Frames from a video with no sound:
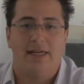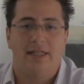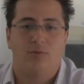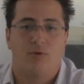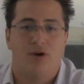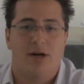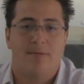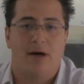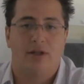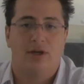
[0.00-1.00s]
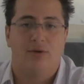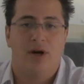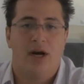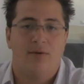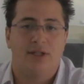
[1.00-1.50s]
and it's worried about the
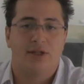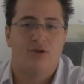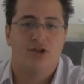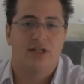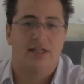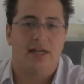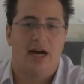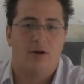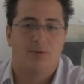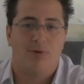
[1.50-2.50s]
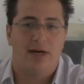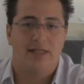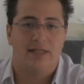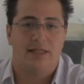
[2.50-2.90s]
resurgence in house prices.